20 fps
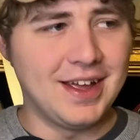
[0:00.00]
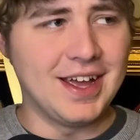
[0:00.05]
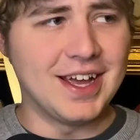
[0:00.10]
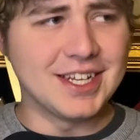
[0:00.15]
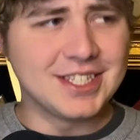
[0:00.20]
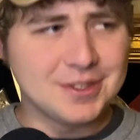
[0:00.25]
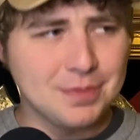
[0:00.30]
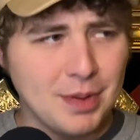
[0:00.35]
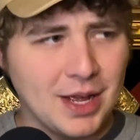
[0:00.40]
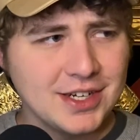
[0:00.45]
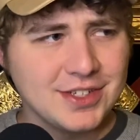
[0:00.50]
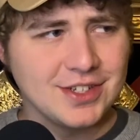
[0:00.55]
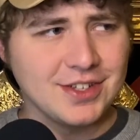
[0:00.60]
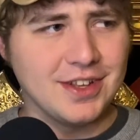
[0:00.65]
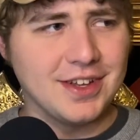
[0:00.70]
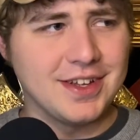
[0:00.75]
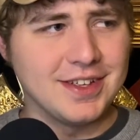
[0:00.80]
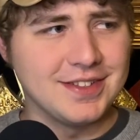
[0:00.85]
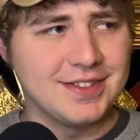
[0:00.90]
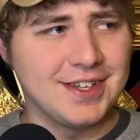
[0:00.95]

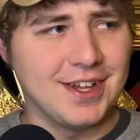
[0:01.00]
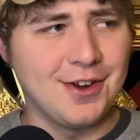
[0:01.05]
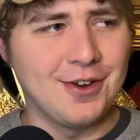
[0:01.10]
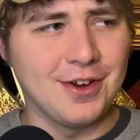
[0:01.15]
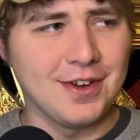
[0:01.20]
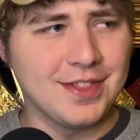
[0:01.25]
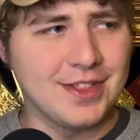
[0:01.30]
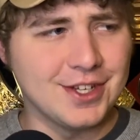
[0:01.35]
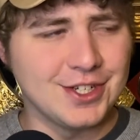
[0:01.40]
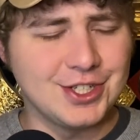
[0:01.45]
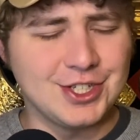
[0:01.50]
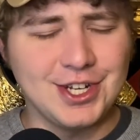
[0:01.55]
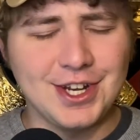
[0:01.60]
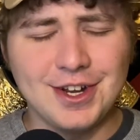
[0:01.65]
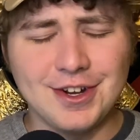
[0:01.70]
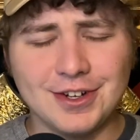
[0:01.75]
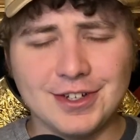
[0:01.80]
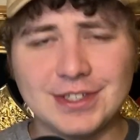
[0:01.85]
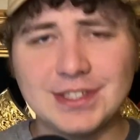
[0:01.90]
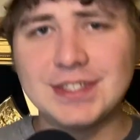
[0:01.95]
Especially considering the
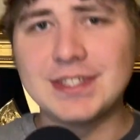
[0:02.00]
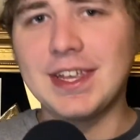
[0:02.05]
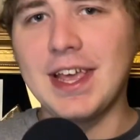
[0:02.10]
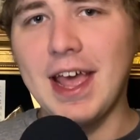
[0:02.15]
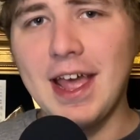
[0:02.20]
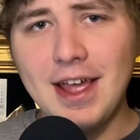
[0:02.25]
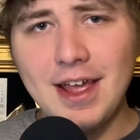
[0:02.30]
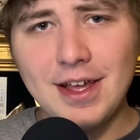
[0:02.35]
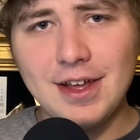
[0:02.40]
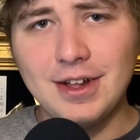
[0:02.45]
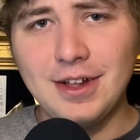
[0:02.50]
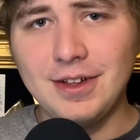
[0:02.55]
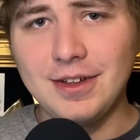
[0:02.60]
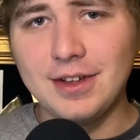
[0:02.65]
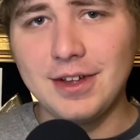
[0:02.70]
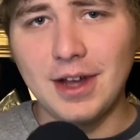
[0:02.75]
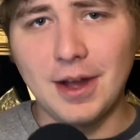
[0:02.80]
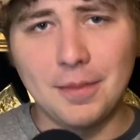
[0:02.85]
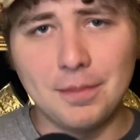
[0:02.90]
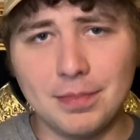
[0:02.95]
sheer scale,
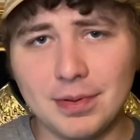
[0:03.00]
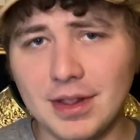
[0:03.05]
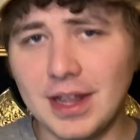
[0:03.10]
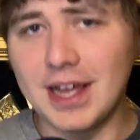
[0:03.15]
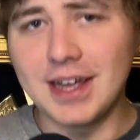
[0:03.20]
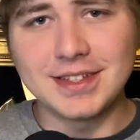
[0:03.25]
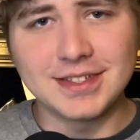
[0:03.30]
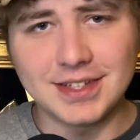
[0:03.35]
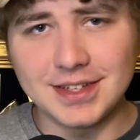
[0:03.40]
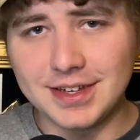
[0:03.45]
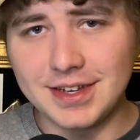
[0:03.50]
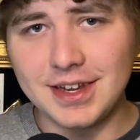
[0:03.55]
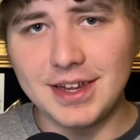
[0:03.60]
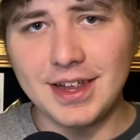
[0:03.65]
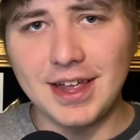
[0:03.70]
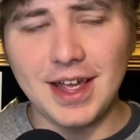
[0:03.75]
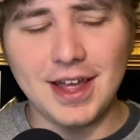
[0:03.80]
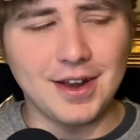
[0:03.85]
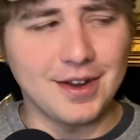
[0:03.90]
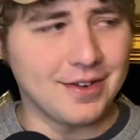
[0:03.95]

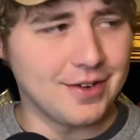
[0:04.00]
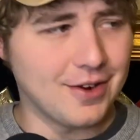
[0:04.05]
complexity, and